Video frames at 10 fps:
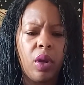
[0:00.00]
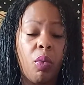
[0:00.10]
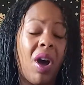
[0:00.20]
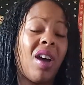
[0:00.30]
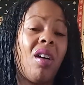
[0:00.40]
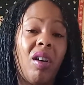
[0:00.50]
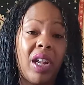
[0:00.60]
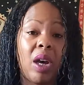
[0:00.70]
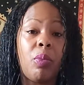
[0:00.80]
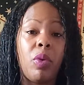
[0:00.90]
well, I can't
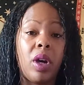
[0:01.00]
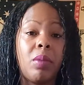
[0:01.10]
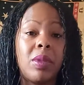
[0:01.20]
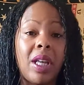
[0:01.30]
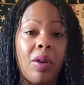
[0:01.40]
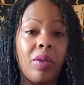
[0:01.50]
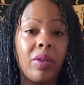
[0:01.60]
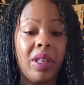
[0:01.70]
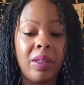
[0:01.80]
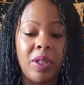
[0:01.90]
help what comes out,
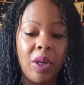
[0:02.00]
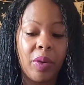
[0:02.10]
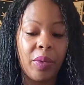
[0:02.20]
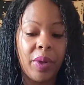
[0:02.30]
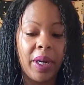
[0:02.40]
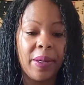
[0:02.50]
so